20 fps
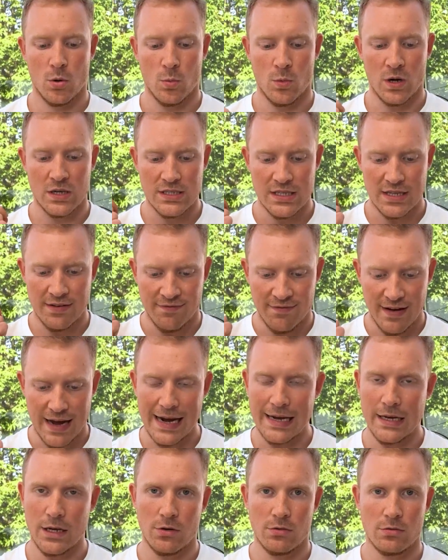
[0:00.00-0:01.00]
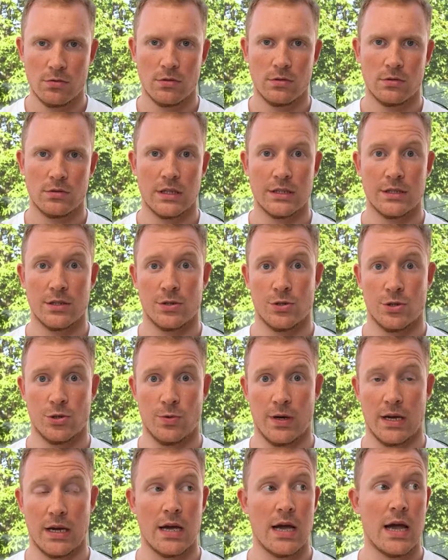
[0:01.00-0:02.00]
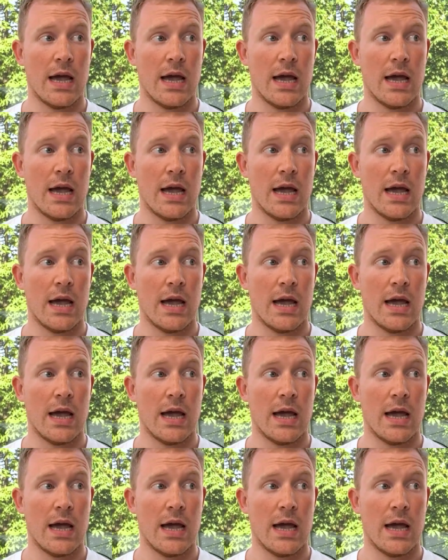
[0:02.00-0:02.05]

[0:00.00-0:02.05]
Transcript: What's the value that they're doing?